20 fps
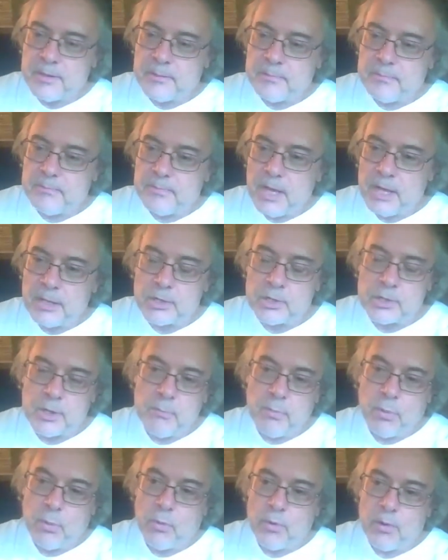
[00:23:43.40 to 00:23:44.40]
thing, um, at
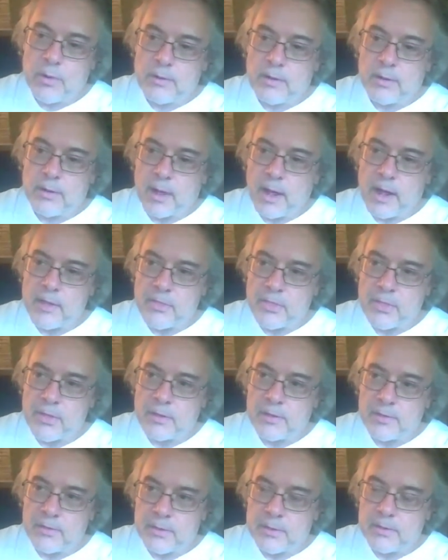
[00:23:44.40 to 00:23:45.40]
some point, I, I
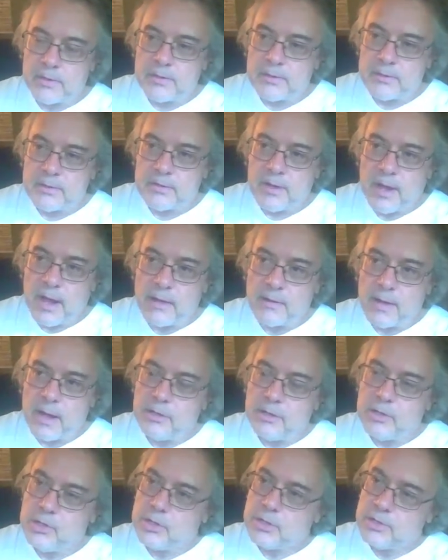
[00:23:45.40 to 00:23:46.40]
think that I, I
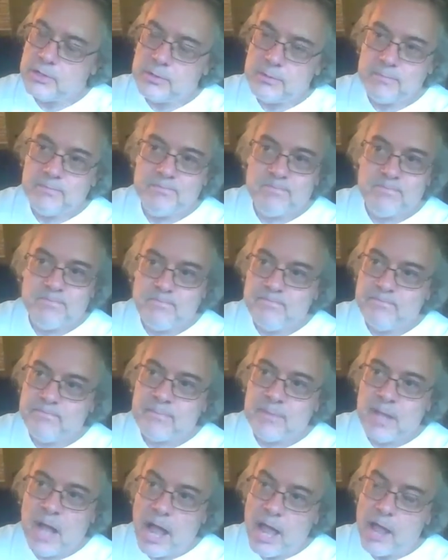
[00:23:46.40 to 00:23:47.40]
just
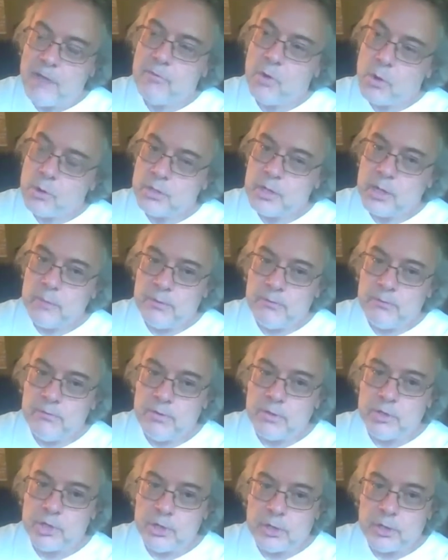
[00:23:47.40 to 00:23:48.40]
I have a hard time
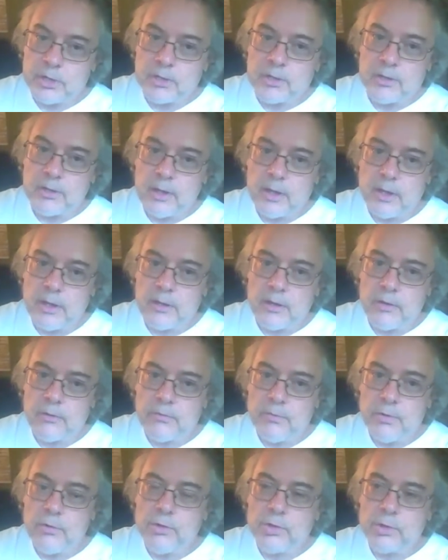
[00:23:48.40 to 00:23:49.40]
envisioning a, a
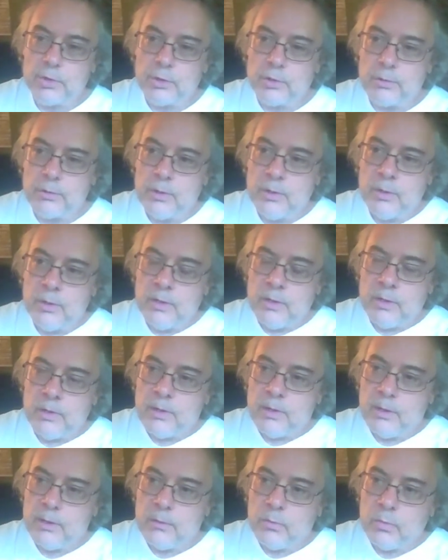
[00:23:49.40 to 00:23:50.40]
future
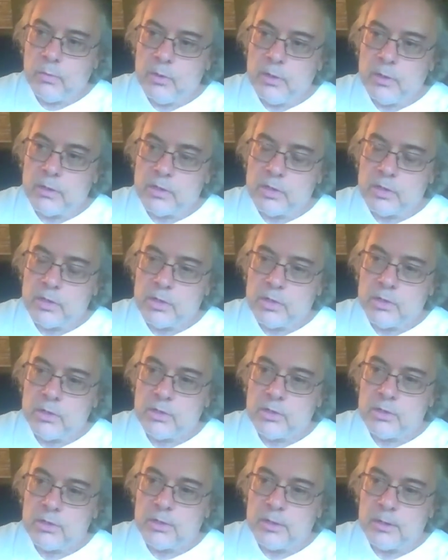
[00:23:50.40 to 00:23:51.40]
in which
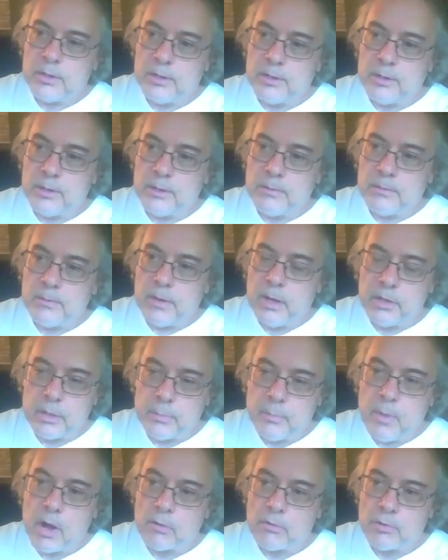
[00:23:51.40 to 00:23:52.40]
uh, a
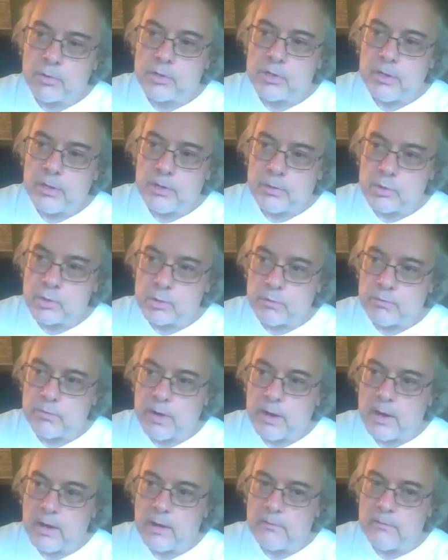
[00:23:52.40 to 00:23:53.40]
democracy can
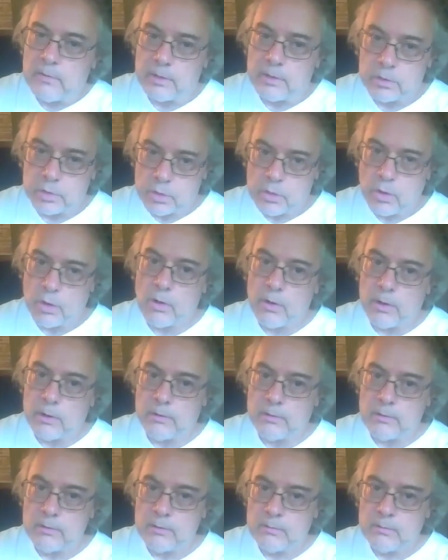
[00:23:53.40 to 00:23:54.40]
survive in its current